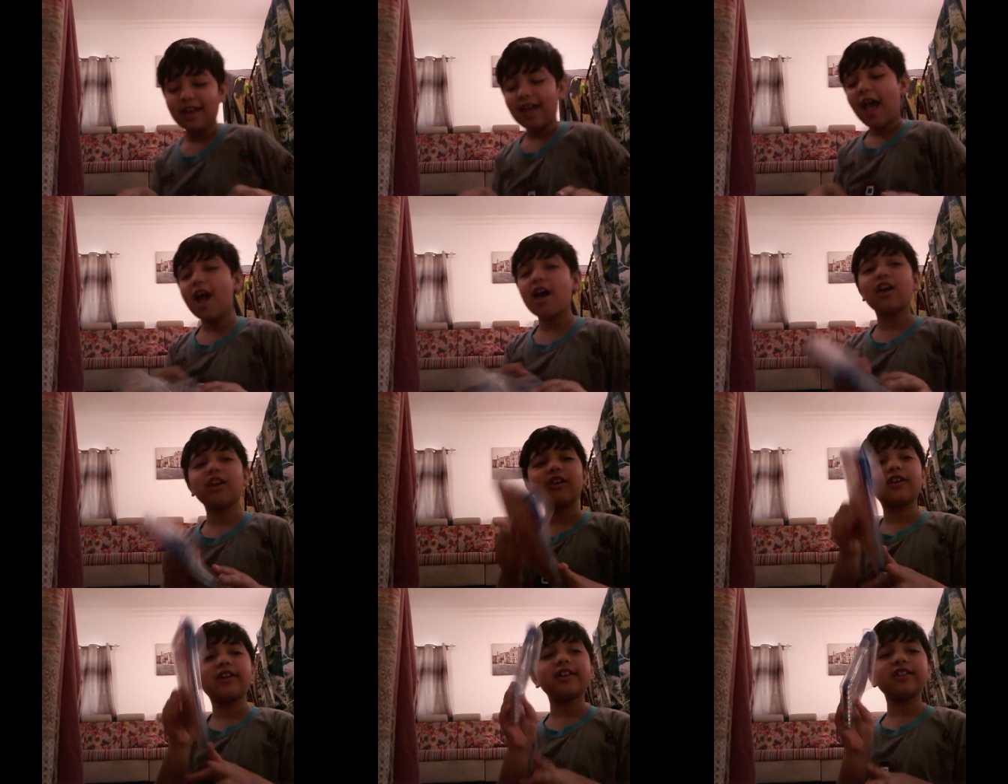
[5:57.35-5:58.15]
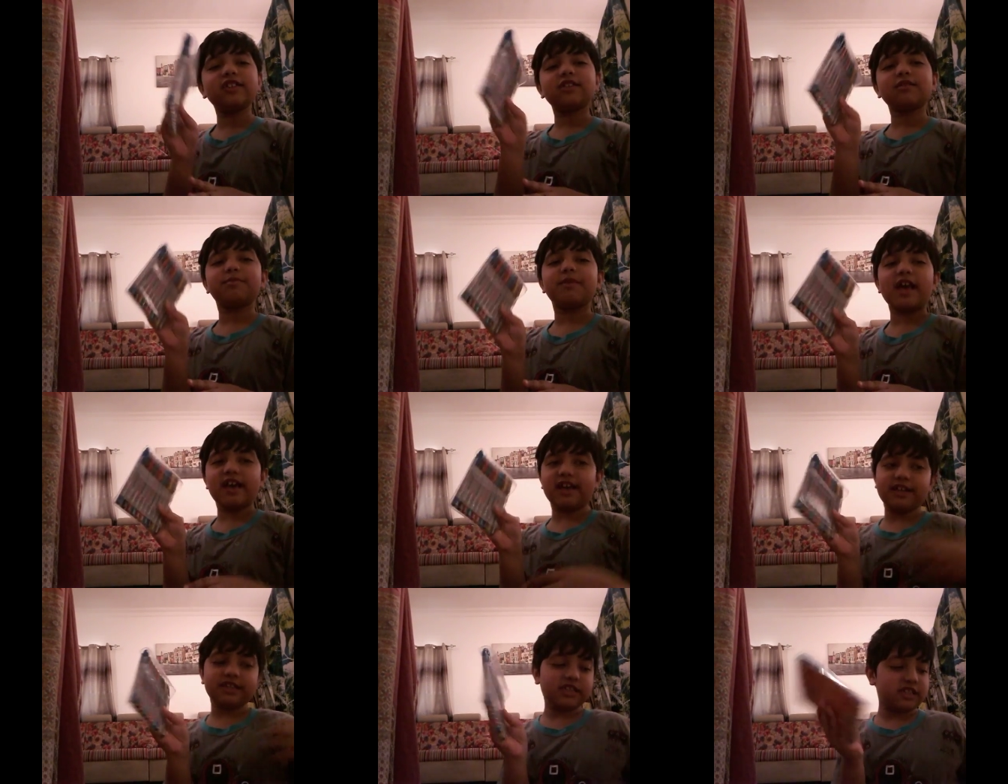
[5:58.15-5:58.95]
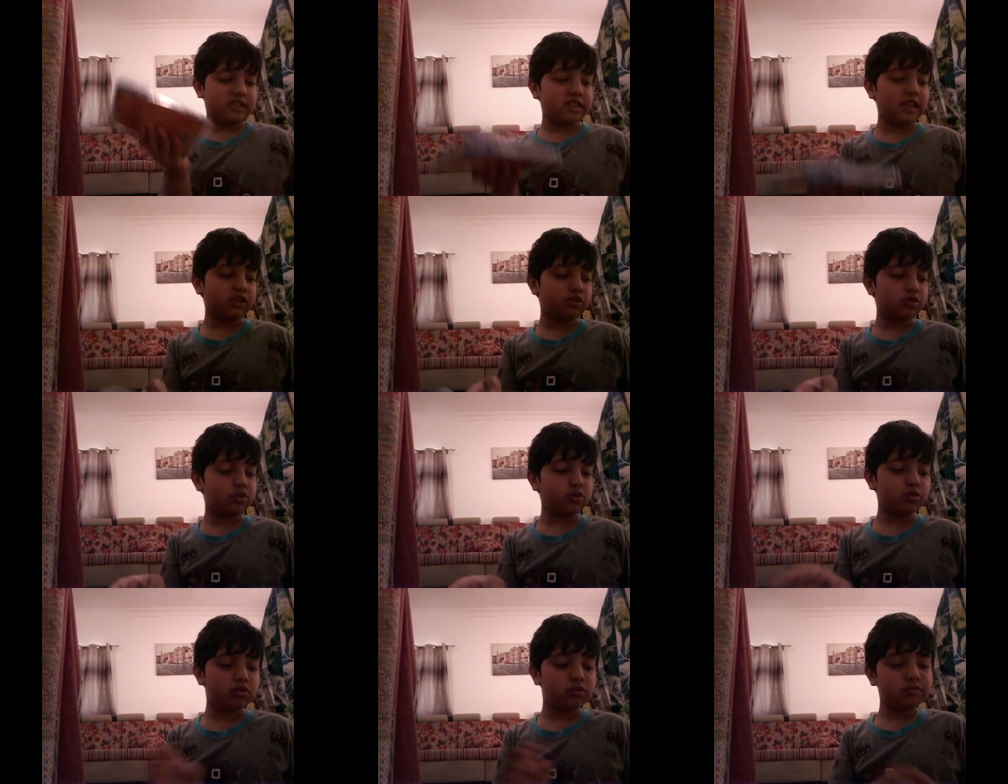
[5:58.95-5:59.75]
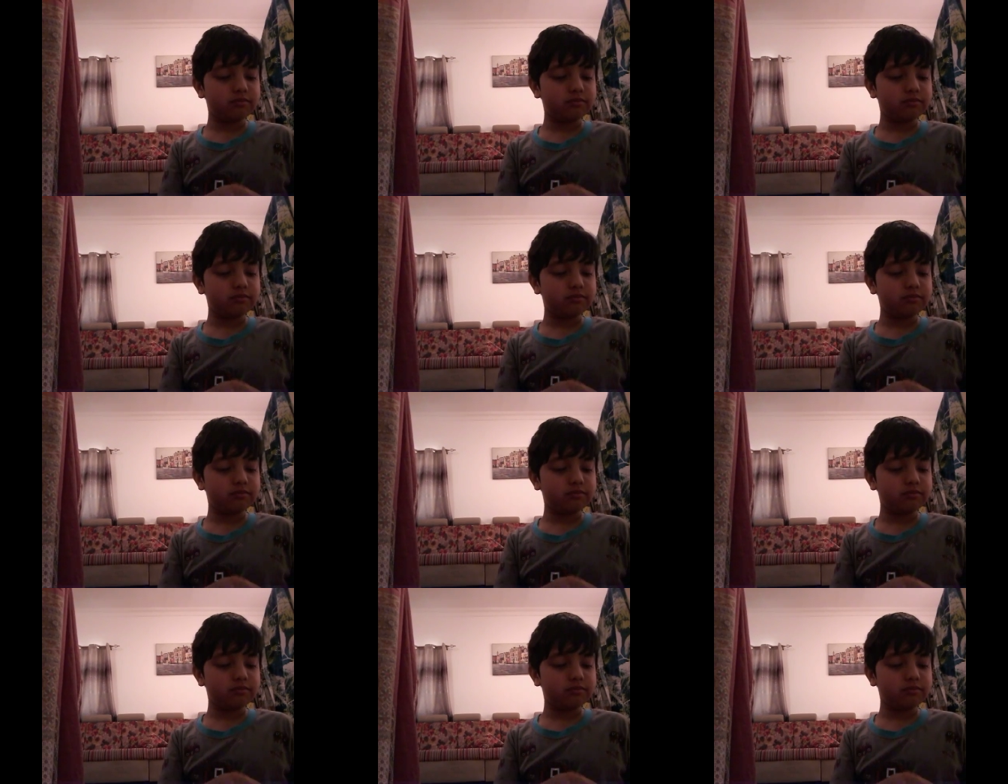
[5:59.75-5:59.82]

glitter grizzly pens. That's cool.